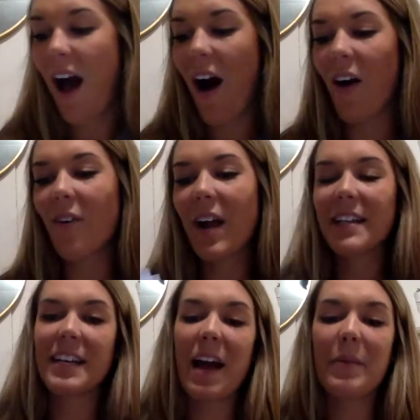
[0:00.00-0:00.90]
All right,
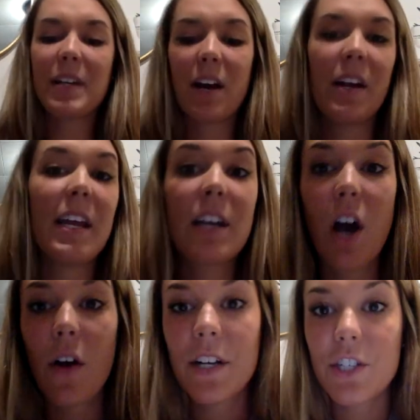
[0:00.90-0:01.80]
and I would
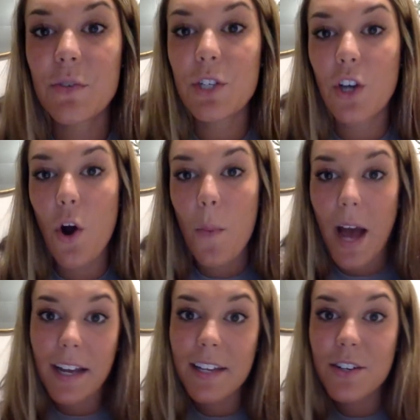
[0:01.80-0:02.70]
encourage you to go
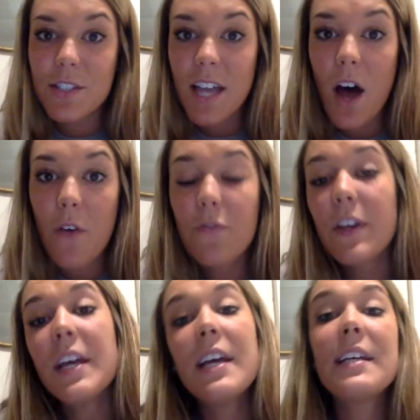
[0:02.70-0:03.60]
back in yourself,
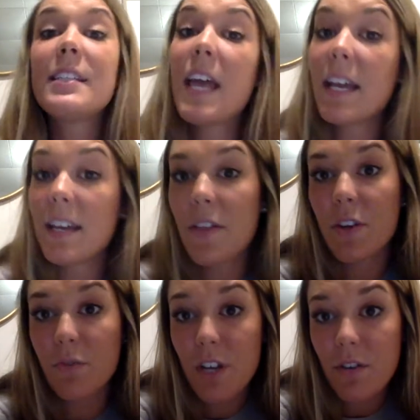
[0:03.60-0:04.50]
take
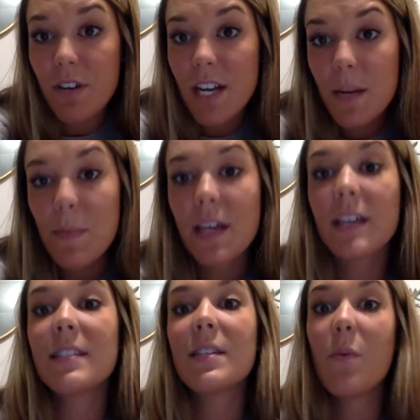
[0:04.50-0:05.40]
another reread,
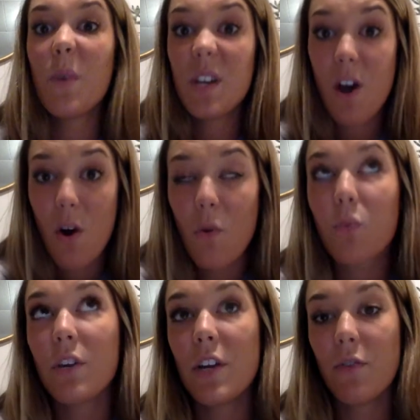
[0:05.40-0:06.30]
because we know
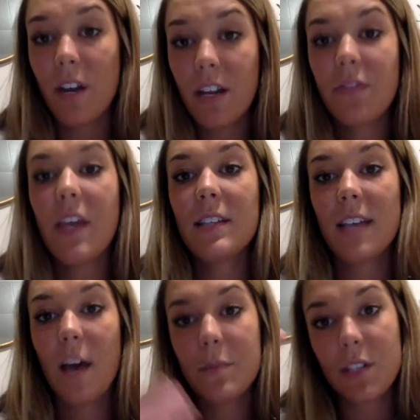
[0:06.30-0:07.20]
rereading things
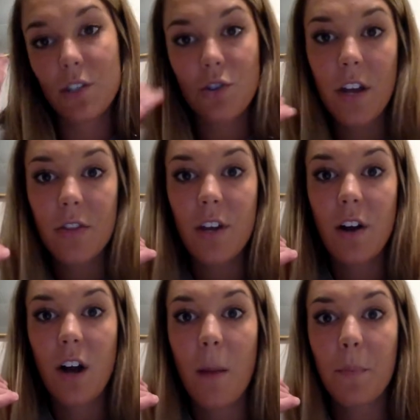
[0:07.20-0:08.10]
helps to strengthen our
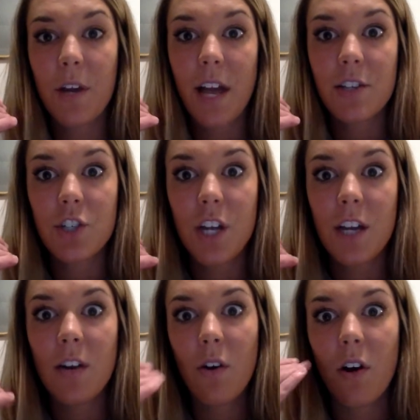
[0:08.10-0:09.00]

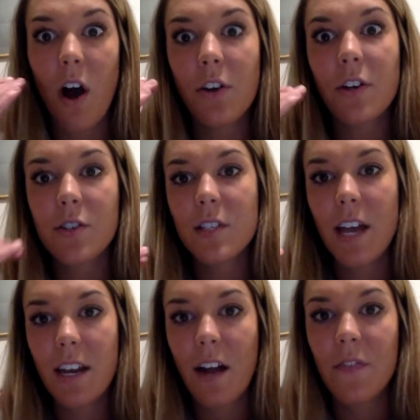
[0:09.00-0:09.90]
comprehension, our
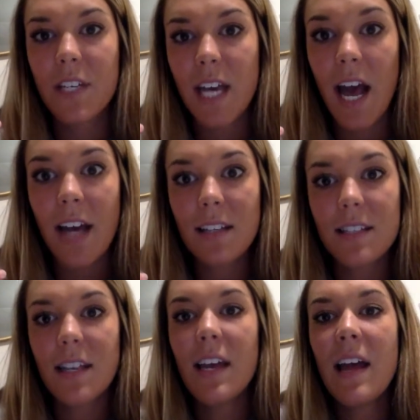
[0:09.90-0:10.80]
understanding of the
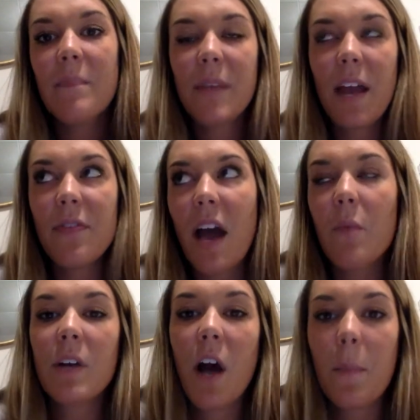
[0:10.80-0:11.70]
text, and that
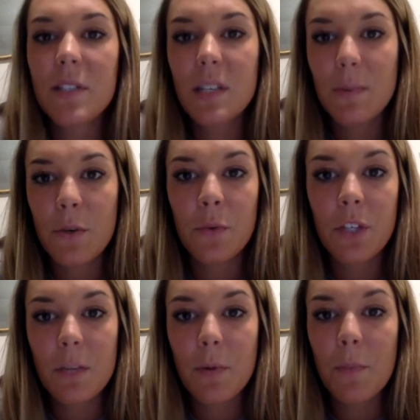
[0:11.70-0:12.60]
would help us to be
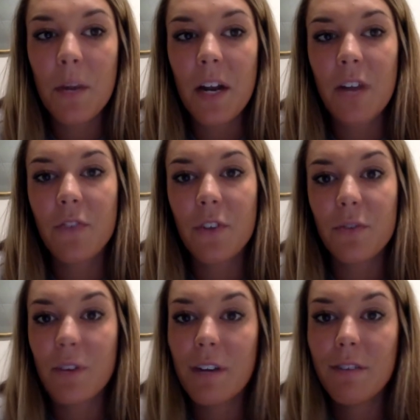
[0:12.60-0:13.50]
really prepared for the
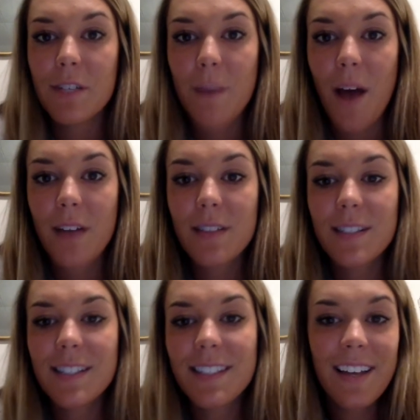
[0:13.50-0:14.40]
written response.
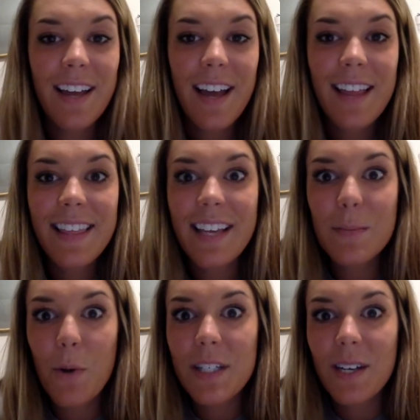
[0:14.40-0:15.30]
Thanks,
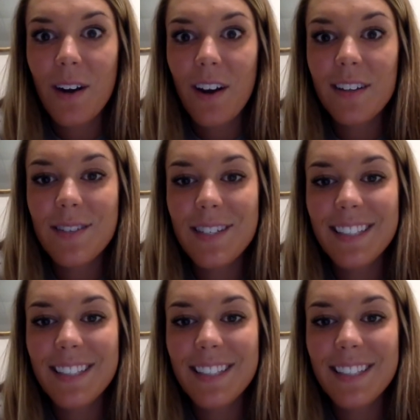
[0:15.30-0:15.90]
boys and girls.